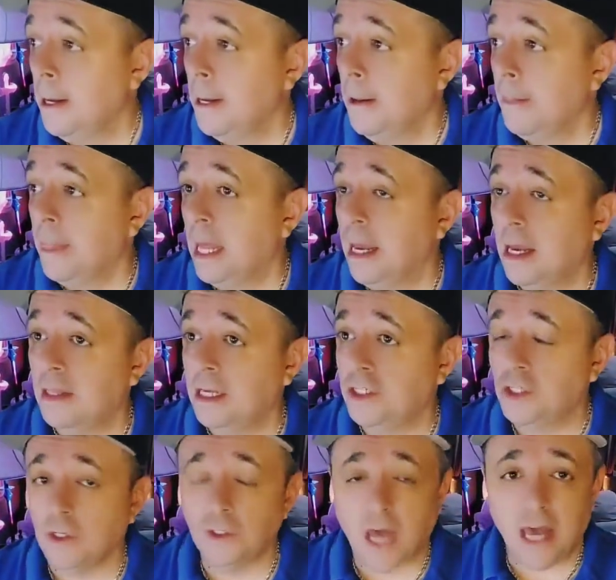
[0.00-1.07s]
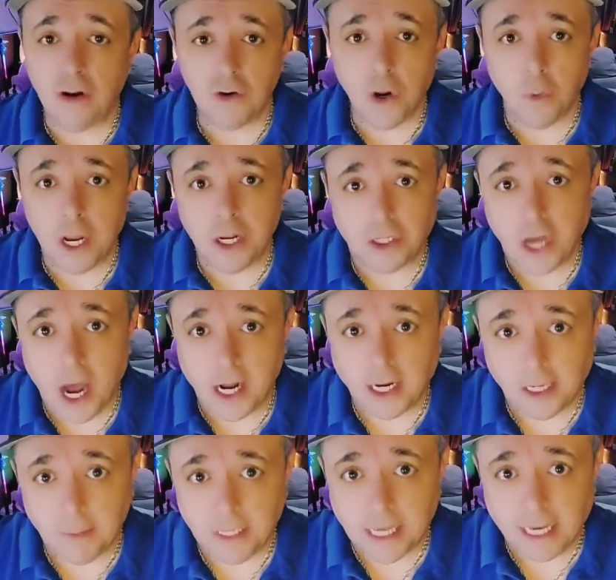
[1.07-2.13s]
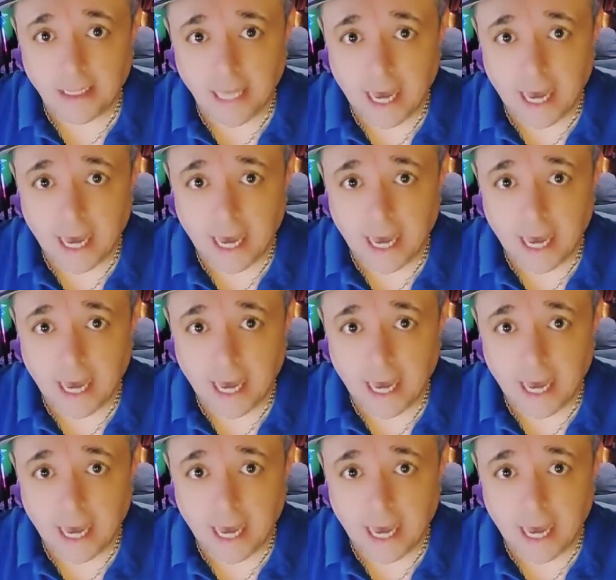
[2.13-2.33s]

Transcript: And then she goes, "I don't know why you're talking to me like that."